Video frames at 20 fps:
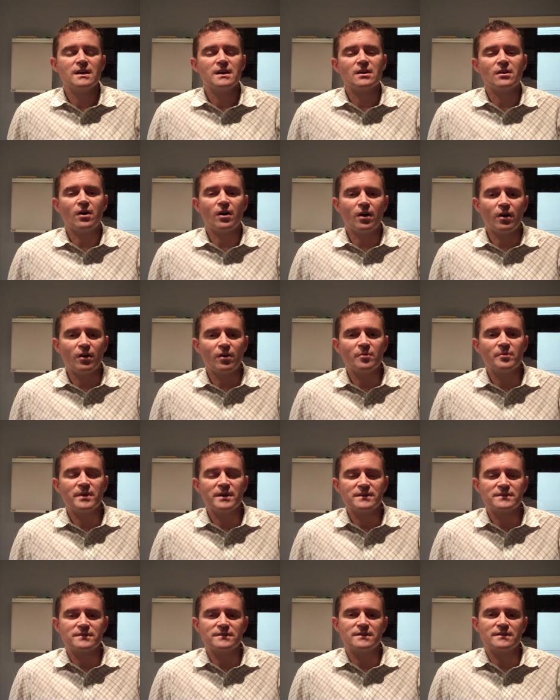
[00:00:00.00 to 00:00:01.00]
It all
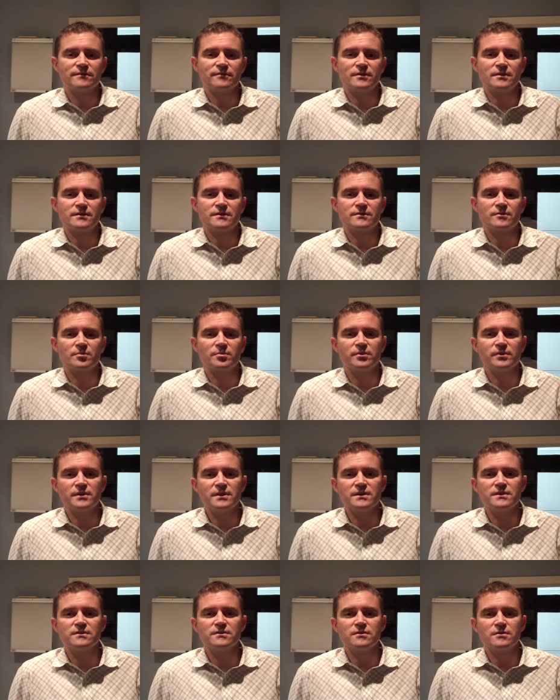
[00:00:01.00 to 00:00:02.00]
makes a difference. So
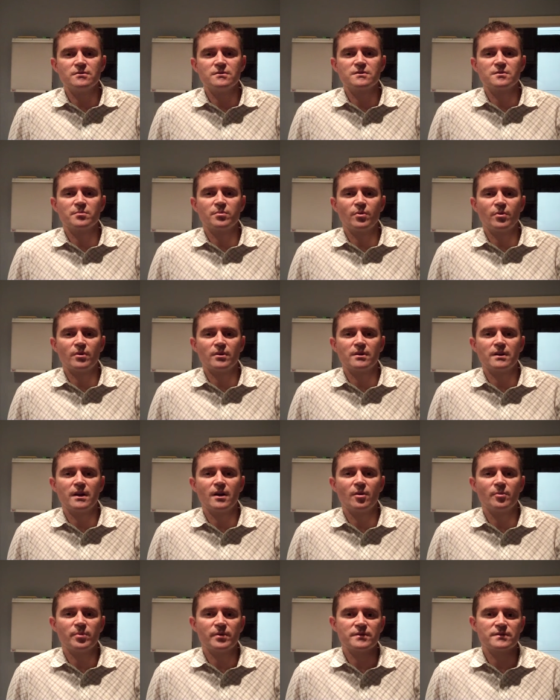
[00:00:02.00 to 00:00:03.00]
please do support and
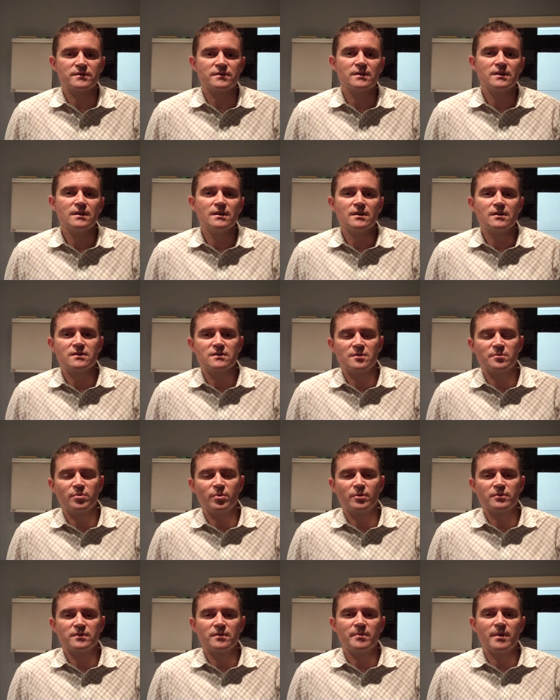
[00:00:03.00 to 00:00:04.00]
help us
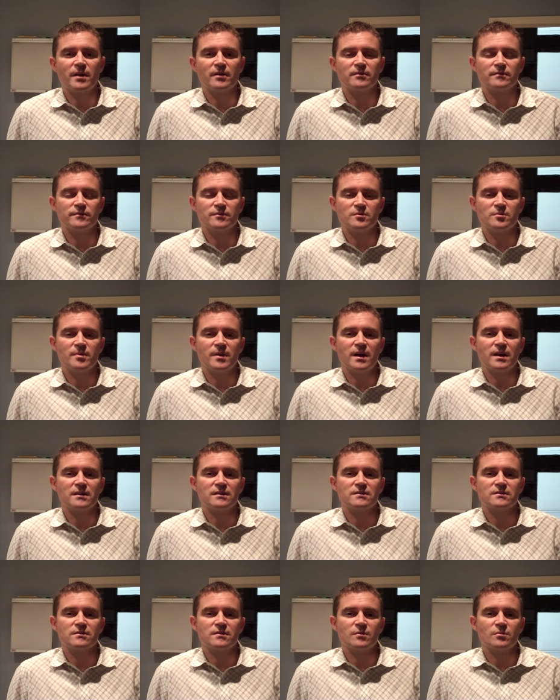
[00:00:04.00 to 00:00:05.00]
support the Ballard Food
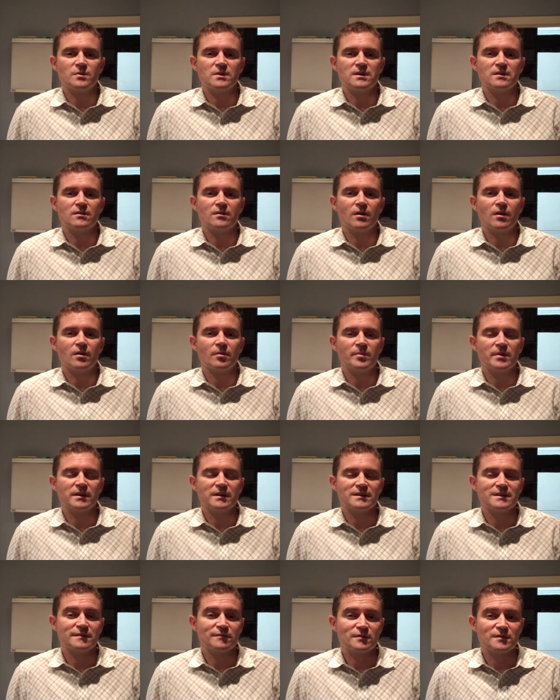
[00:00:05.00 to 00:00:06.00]
Bank so that we can all
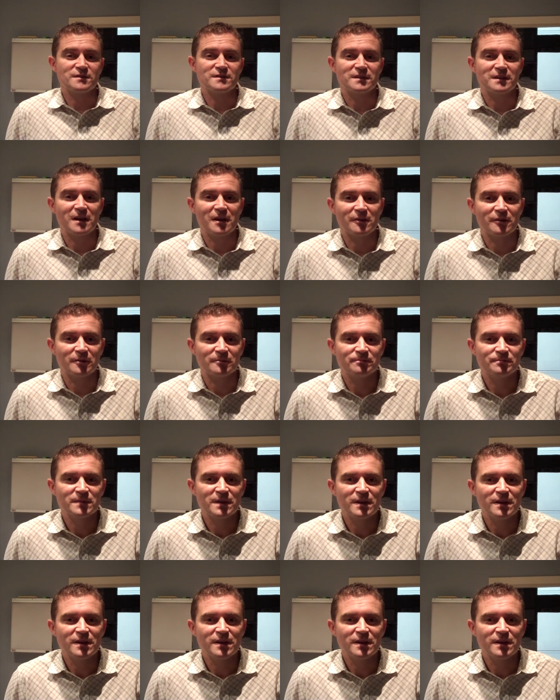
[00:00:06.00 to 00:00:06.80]
make a difference together.